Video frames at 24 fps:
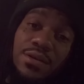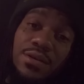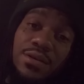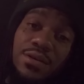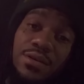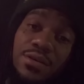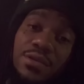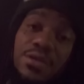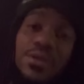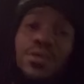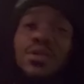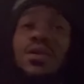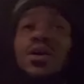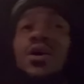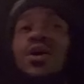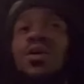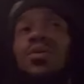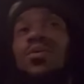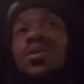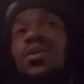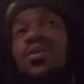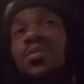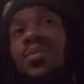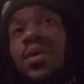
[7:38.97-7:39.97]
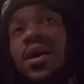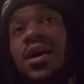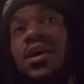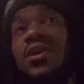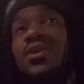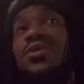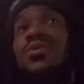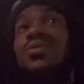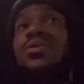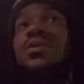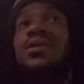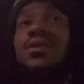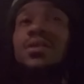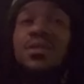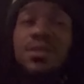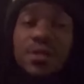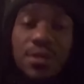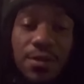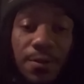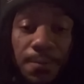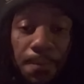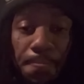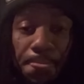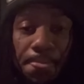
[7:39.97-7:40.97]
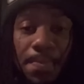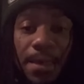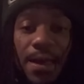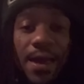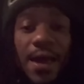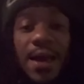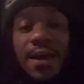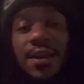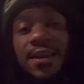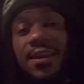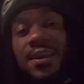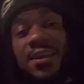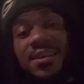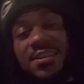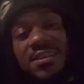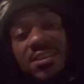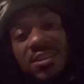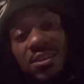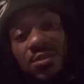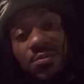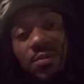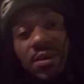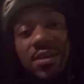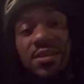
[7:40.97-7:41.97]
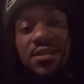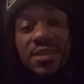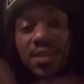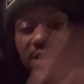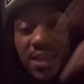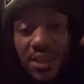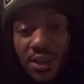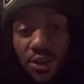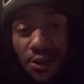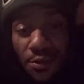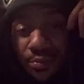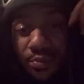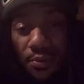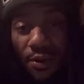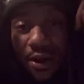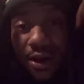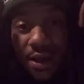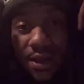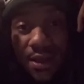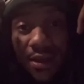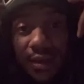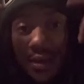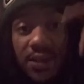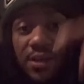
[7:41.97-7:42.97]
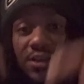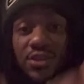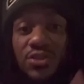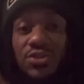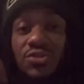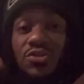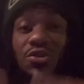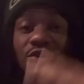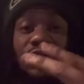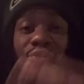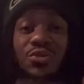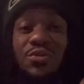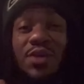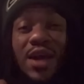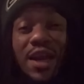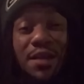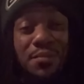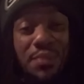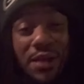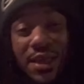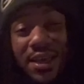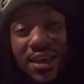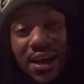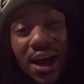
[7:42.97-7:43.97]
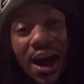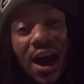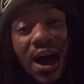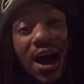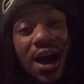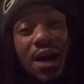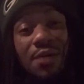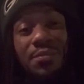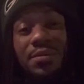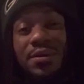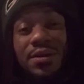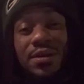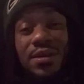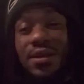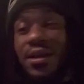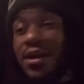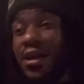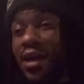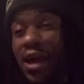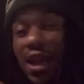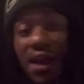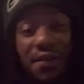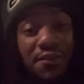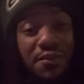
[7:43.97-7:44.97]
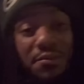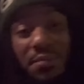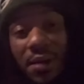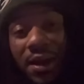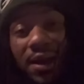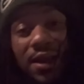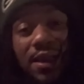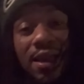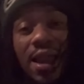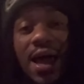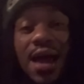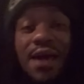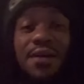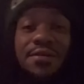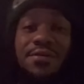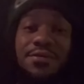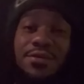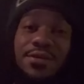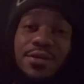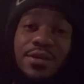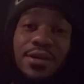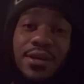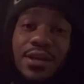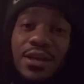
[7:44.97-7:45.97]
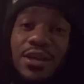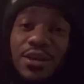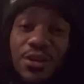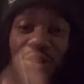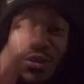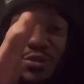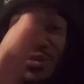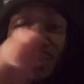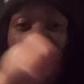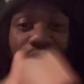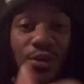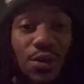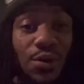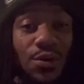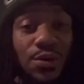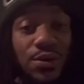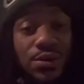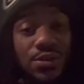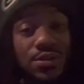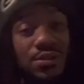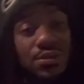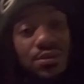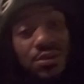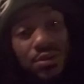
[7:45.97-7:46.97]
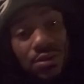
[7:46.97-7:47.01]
So the only way you can handle that situation in your brain, because you gotta play God with everybody's life, including yours.